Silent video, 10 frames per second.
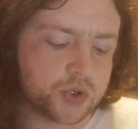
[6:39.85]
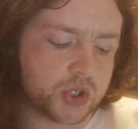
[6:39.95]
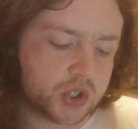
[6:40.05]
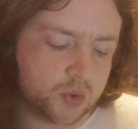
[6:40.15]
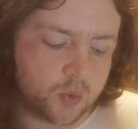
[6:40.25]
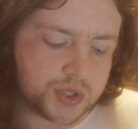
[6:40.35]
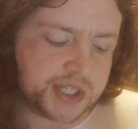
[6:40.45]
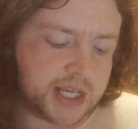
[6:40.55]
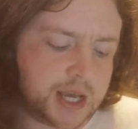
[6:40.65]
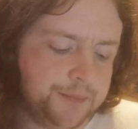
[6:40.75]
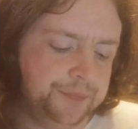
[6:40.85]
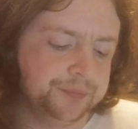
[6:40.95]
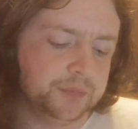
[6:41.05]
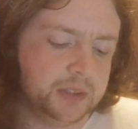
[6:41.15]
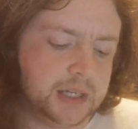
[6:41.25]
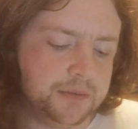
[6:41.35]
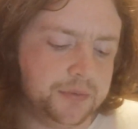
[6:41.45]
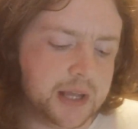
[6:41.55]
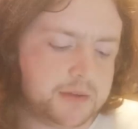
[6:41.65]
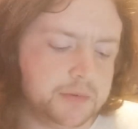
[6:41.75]
saucy in
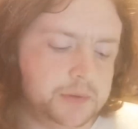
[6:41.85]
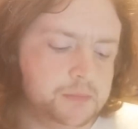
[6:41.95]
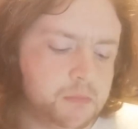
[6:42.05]
flavour,